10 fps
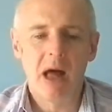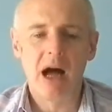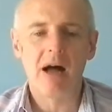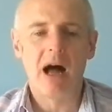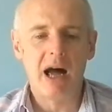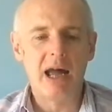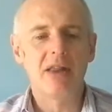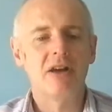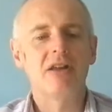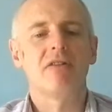
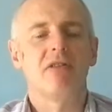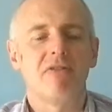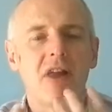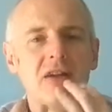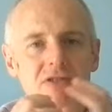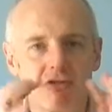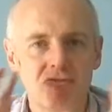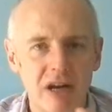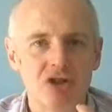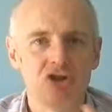The flavours are
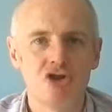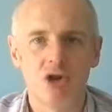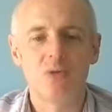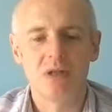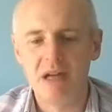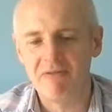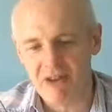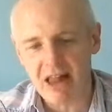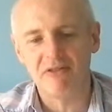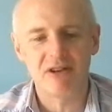rich, juicy,
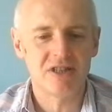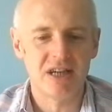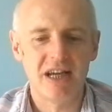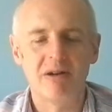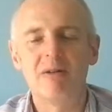velvety.